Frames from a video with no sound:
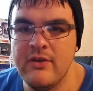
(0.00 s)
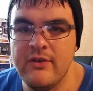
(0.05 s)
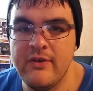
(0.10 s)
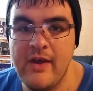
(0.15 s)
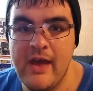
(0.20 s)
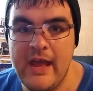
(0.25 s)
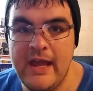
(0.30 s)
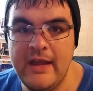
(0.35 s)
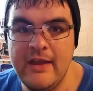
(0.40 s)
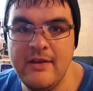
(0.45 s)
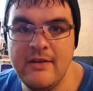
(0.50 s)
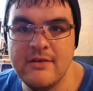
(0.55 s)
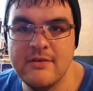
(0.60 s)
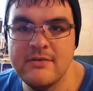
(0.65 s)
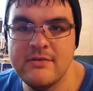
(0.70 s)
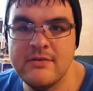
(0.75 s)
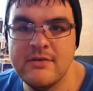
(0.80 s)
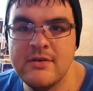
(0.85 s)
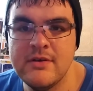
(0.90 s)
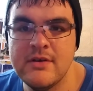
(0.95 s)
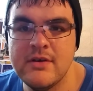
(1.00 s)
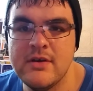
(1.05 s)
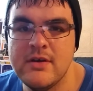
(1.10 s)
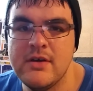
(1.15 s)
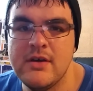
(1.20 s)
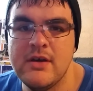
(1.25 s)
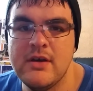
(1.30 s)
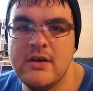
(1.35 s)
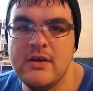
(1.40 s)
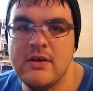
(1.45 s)
to 8,
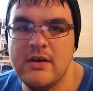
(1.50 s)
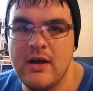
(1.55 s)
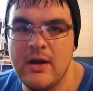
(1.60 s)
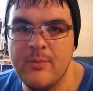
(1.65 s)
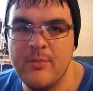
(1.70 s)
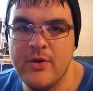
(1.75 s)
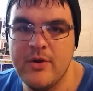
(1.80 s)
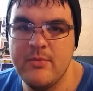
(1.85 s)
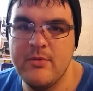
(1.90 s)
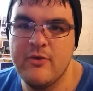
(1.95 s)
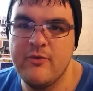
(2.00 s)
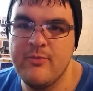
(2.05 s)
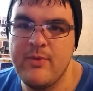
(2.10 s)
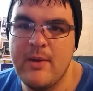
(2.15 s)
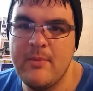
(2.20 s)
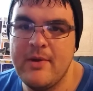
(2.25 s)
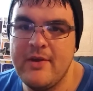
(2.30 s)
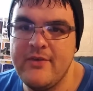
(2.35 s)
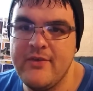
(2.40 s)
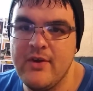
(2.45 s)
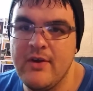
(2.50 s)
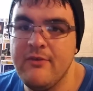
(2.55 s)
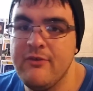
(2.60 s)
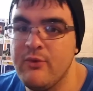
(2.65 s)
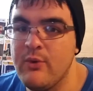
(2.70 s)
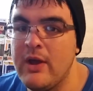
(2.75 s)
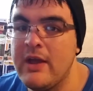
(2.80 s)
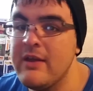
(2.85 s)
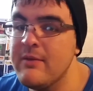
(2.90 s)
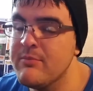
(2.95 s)
I'm pretty much by myself,
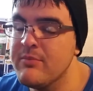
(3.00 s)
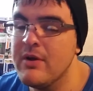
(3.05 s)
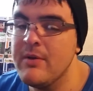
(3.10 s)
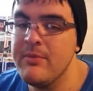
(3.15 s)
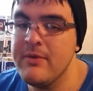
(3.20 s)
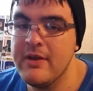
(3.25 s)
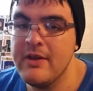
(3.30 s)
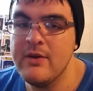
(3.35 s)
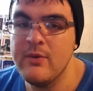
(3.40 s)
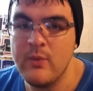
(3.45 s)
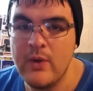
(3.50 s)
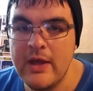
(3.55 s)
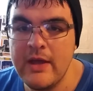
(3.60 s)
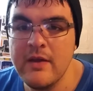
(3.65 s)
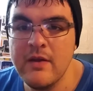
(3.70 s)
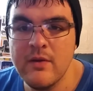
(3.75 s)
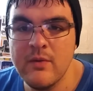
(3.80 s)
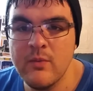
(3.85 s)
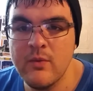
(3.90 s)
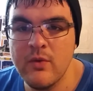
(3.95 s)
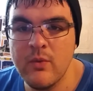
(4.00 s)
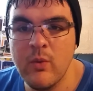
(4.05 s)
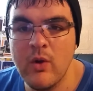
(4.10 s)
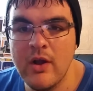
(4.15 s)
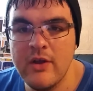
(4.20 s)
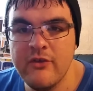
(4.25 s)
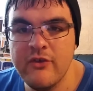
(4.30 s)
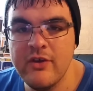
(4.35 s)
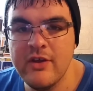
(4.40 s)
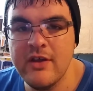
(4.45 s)
so I could probably get away with
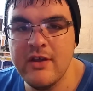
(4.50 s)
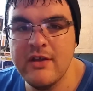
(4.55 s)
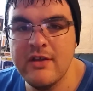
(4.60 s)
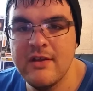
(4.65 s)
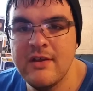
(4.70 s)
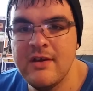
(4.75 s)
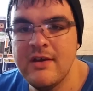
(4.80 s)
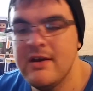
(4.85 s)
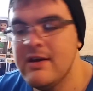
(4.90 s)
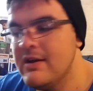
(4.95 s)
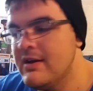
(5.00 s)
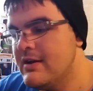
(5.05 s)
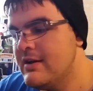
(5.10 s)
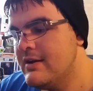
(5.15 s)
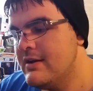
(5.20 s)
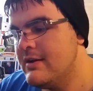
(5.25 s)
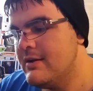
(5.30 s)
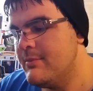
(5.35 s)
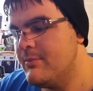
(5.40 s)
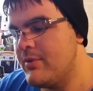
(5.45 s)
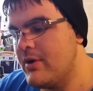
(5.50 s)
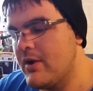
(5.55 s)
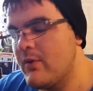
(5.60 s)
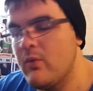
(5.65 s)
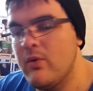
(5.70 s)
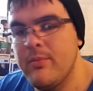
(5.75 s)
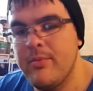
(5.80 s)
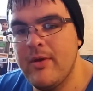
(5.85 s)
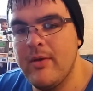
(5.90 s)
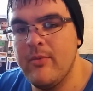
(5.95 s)
watching it, but I
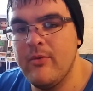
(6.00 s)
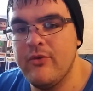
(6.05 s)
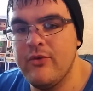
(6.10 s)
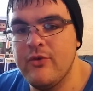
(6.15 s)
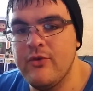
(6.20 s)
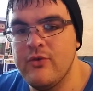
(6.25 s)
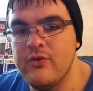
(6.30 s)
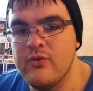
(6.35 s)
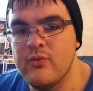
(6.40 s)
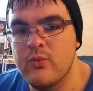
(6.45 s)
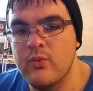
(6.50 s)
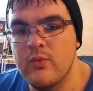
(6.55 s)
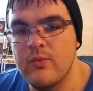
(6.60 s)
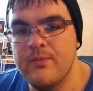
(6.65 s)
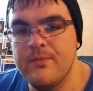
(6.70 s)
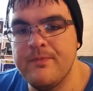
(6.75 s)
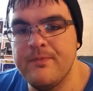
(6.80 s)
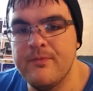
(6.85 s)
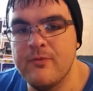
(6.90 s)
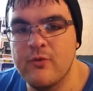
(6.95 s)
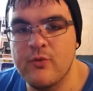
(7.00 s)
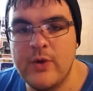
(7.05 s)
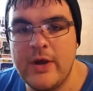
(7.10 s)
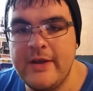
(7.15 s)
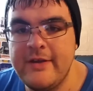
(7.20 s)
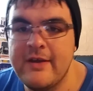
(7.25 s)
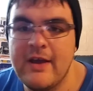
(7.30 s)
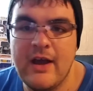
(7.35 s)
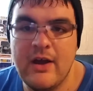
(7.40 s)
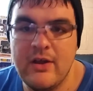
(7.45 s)
won't be able to
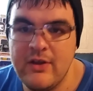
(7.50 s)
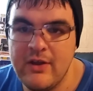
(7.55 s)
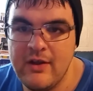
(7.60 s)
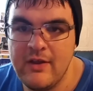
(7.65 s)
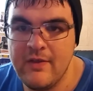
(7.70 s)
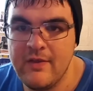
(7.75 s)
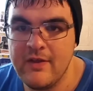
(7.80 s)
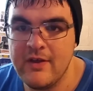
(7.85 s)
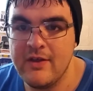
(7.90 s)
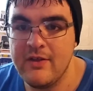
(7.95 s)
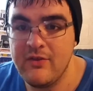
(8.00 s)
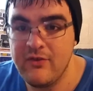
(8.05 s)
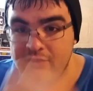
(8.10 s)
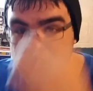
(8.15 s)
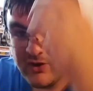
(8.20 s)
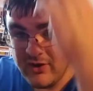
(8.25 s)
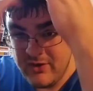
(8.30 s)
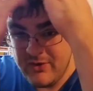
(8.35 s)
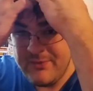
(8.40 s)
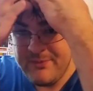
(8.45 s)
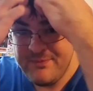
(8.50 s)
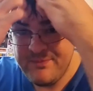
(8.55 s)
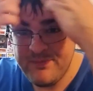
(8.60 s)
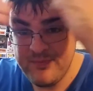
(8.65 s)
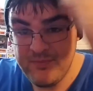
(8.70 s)
write down anything, so